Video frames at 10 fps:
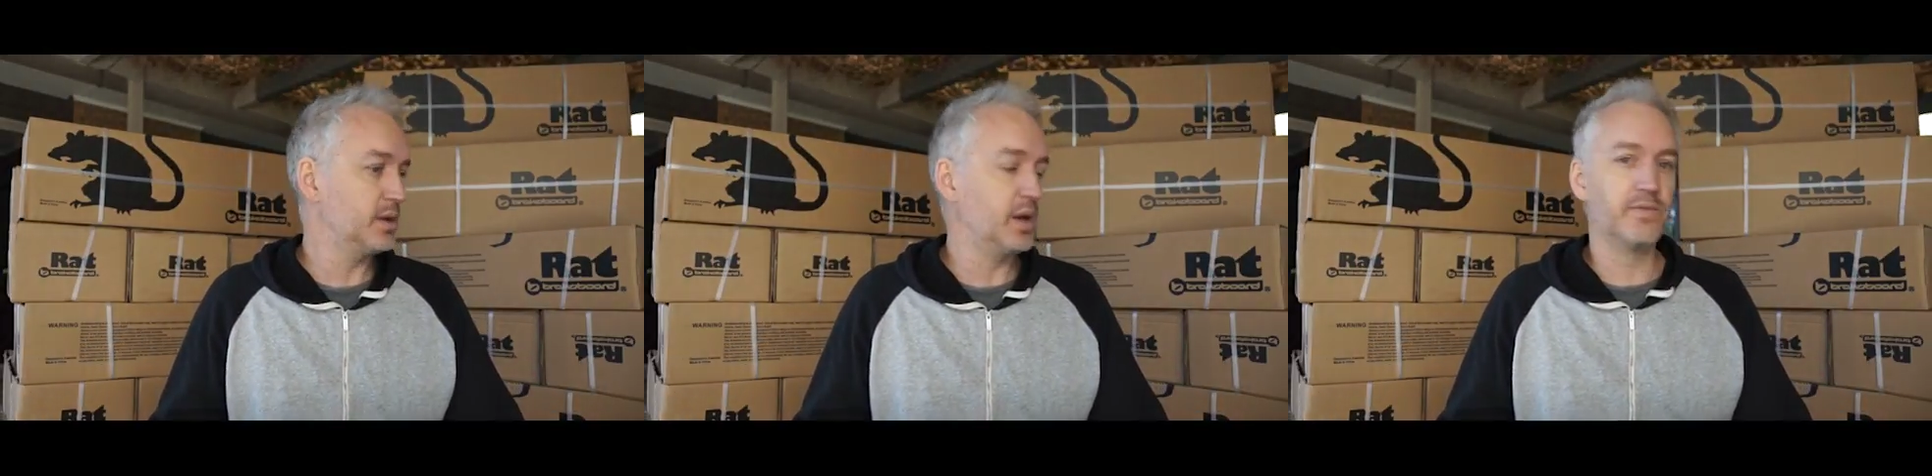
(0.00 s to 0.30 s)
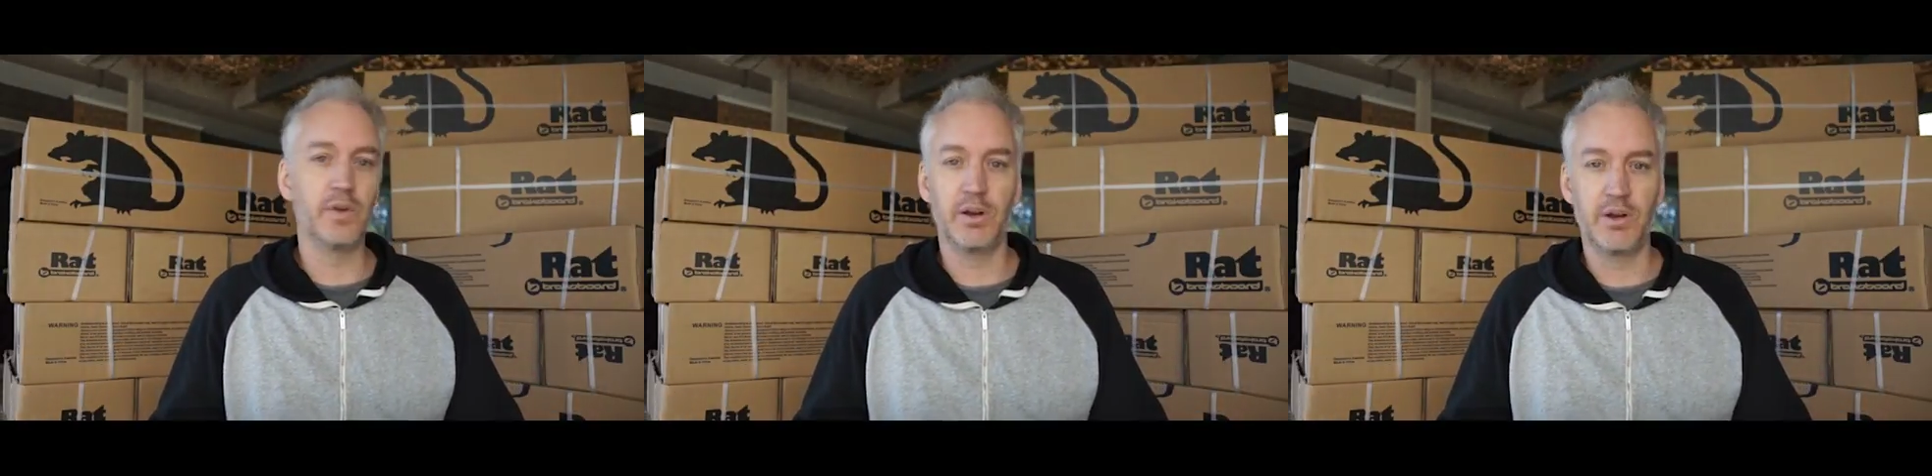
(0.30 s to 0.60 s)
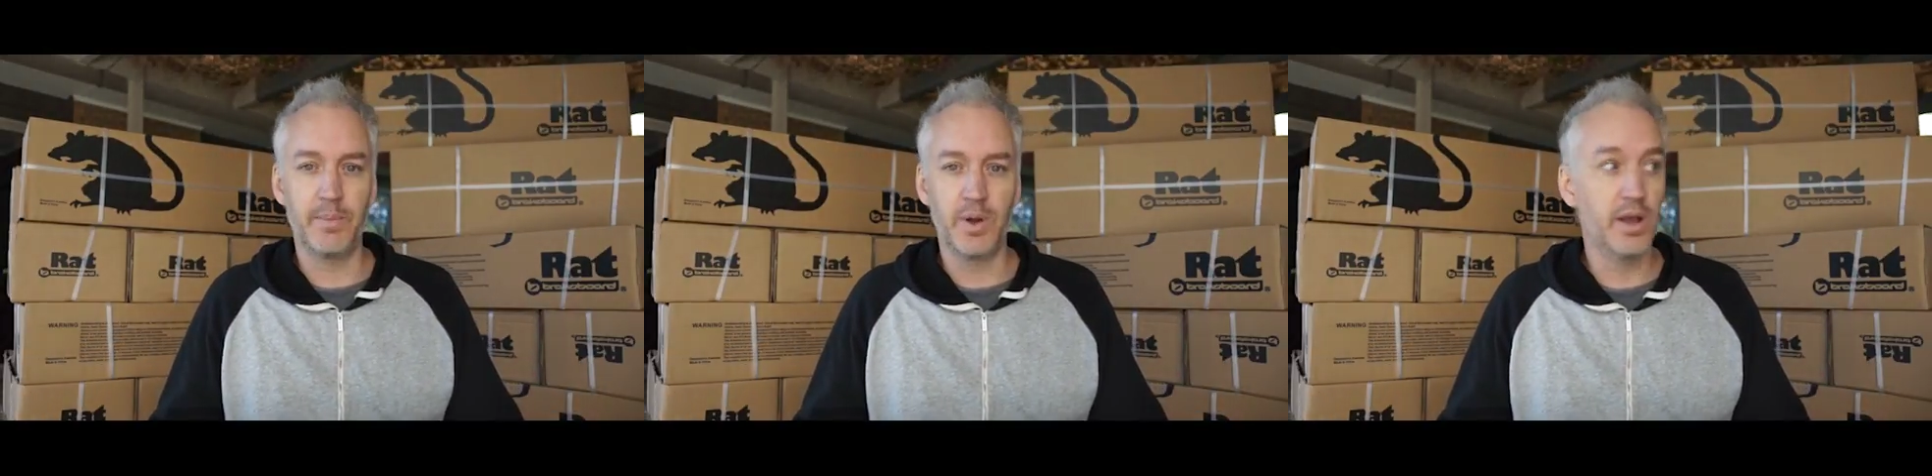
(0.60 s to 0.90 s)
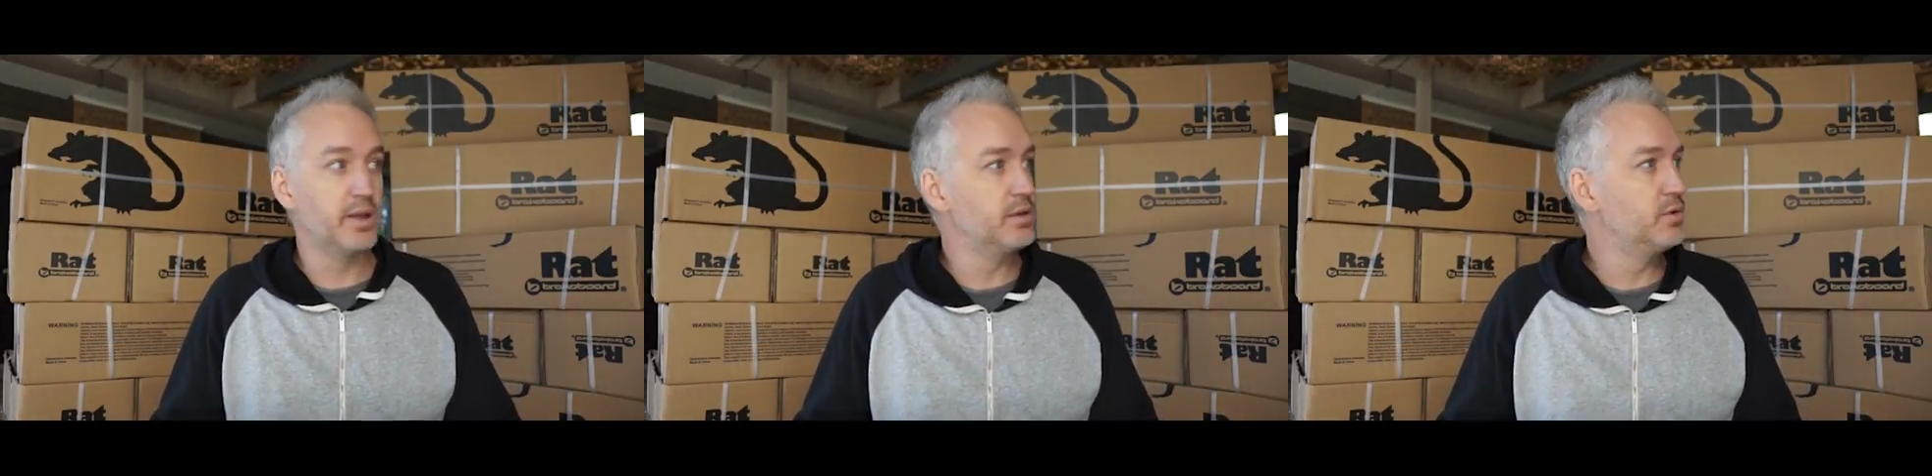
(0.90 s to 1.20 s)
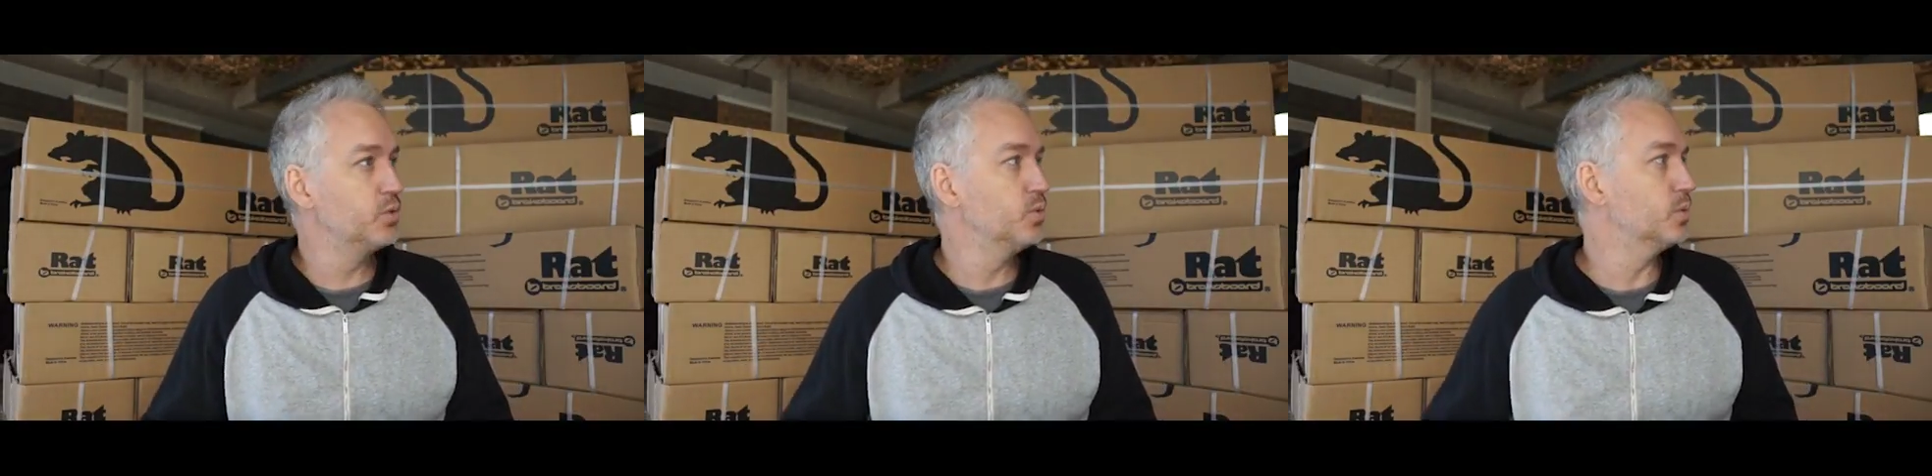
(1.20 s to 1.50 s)
I've got to grab a
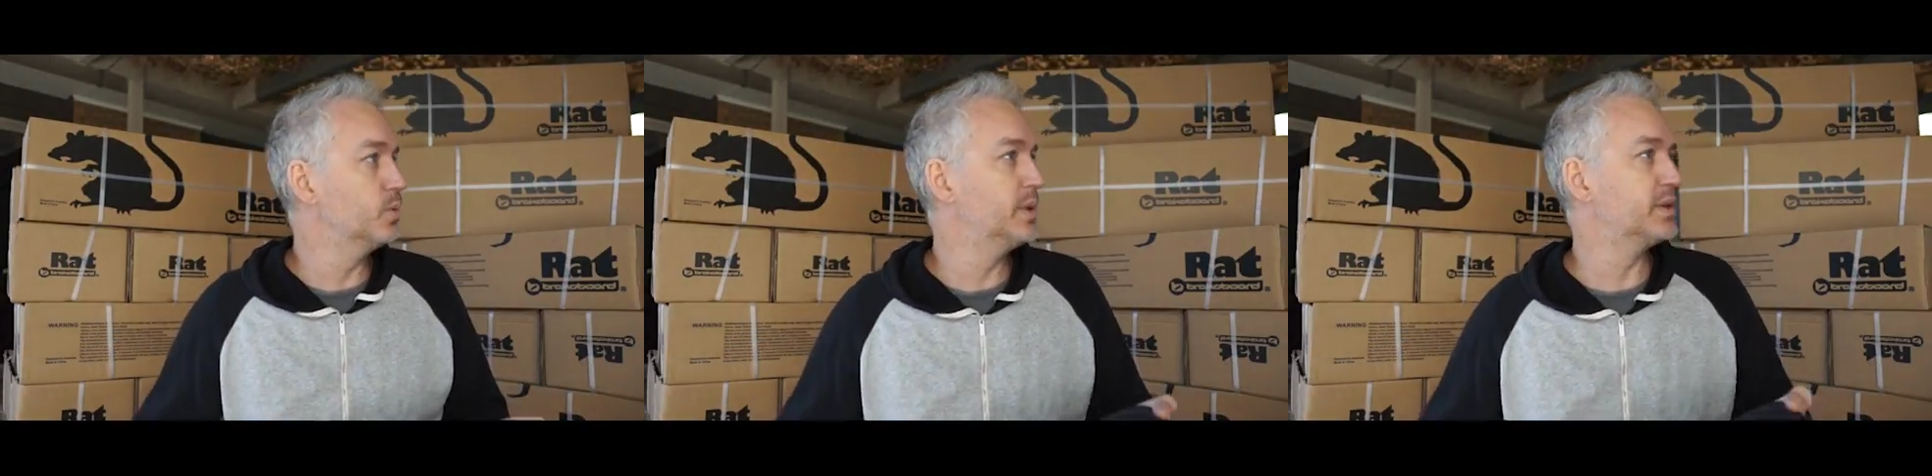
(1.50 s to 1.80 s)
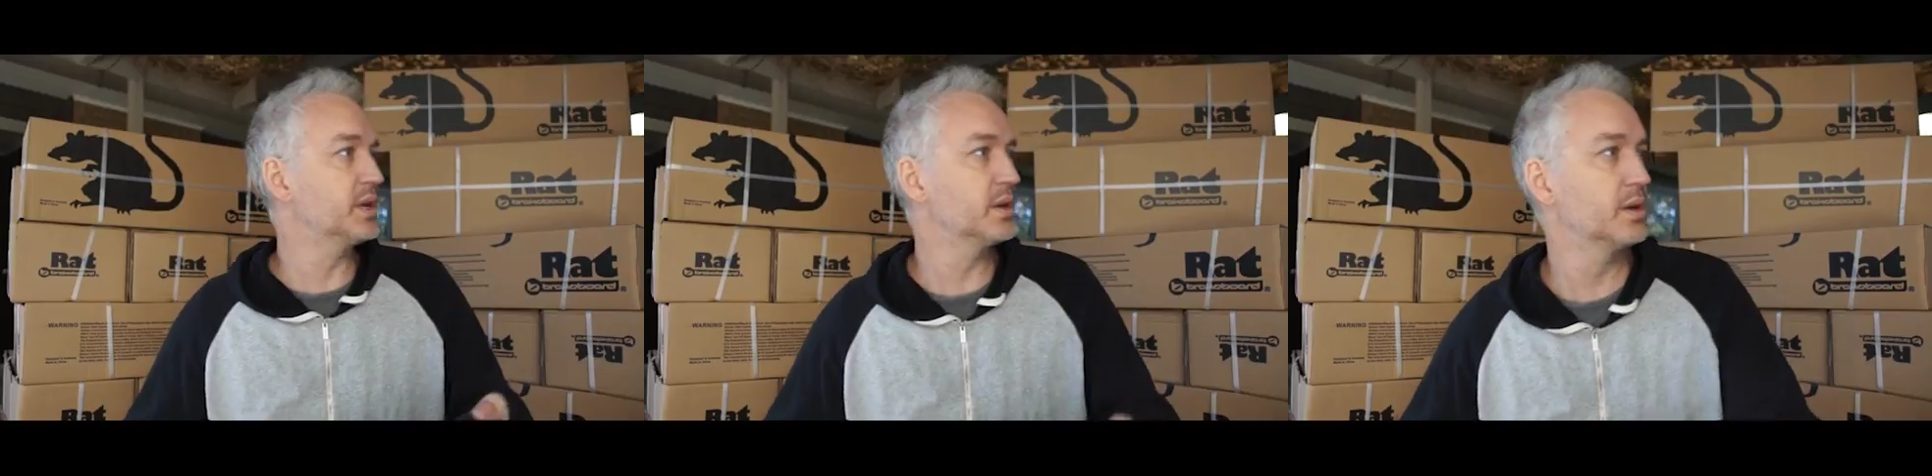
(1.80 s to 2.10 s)
tool, one sec.